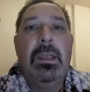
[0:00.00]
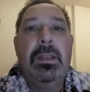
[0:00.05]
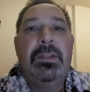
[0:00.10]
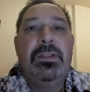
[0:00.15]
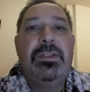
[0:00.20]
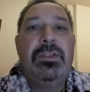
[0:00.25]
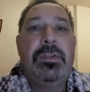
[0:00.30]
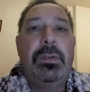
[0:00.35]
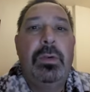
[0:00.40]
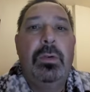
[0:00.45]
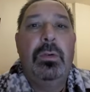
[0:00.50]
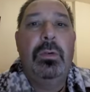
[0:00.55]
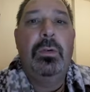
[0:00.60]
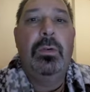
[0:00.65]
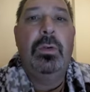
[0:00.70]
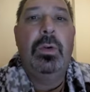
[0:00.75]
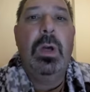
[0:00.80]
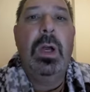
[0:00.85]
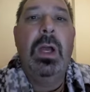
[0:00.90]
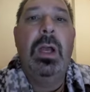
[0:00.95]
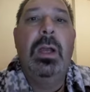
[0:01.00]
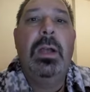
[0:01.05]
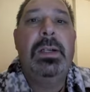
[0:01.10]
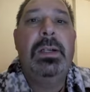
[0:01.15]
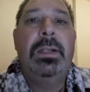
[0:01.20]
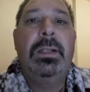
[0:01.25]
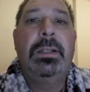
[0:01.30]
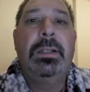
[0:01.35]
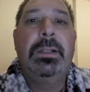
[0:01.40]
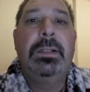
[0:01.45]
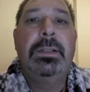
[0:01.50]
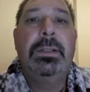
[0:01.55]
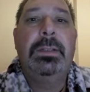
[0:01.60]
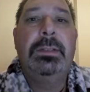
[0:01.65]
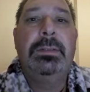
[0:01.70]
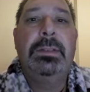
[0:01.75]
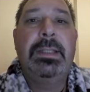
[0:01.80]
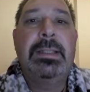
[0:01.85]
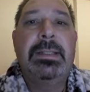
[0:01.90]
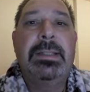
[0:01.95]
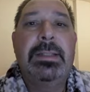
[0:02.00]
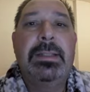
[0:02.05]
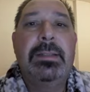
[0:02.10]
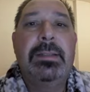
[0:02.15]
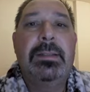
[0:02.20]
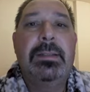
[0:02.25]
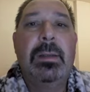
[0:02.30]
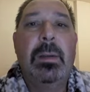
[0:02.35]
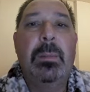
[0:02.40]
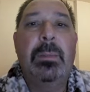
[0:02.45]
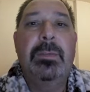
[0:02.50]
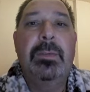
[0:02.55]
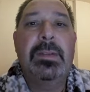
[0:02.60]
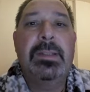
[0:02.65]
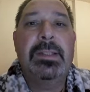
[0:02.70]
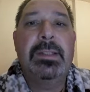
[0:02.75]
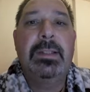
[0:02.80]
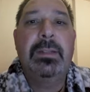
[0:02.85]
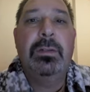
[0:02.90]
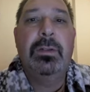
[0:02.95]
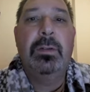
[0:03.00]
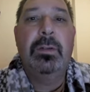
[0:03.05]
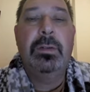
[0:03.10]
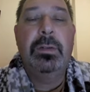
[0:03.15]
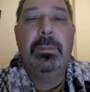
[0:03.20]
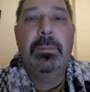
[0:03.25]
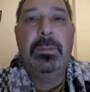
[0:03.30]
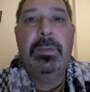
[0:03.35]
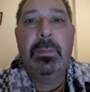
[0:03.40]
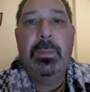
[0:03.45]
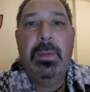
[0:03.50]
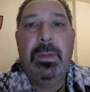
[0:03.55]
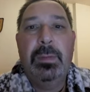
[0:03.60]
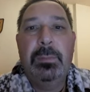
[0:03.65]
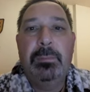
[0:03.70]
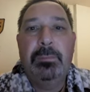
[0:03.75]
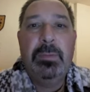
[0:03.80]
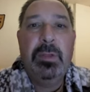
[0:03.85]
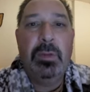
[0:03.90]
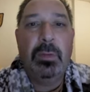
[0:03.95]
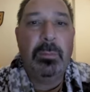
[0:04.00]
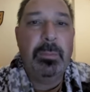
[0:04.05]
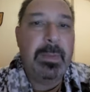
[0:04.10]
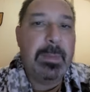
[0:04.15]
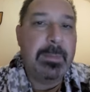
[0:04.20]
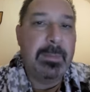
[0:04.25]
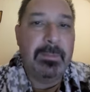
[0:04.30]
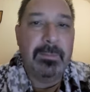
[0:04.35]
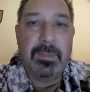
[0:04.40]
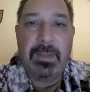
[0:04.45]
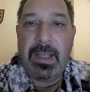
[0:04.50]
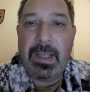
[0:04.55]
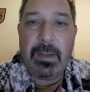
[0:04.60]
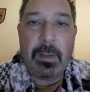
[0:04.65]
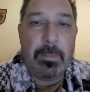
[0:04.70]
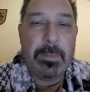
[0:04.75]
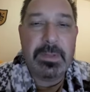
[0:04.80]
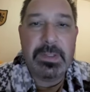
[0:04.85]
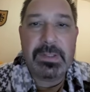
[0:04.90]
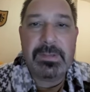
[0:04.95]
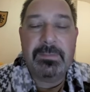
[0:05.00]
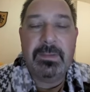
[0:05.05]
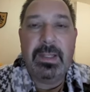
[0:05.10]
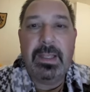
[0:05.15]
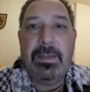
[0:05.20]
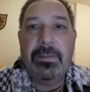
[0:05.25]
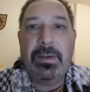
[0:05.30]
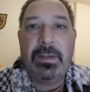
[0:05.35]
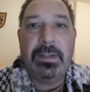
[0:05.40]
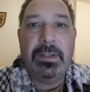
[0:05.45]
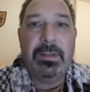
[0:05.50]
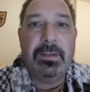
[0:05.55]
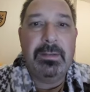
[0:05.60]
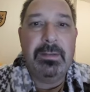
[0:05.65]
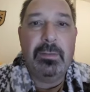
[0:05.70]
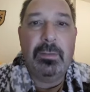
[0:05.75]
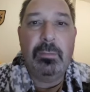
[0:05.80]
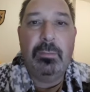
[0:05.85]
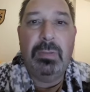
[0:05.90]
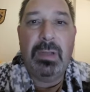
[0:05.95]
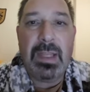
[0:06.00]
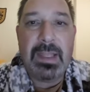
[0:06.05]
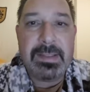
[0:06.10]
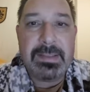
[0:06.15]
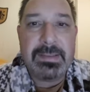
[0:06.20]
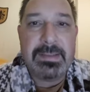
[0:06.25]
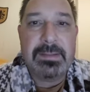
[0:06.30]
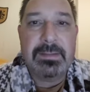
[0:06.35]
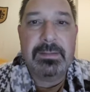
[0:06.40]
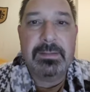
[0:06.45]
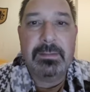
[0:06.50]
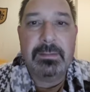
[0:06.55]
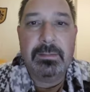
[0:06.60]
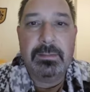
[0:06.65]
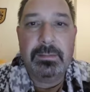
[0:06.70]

So that's obviously when people fly, objects fly, everything blasts.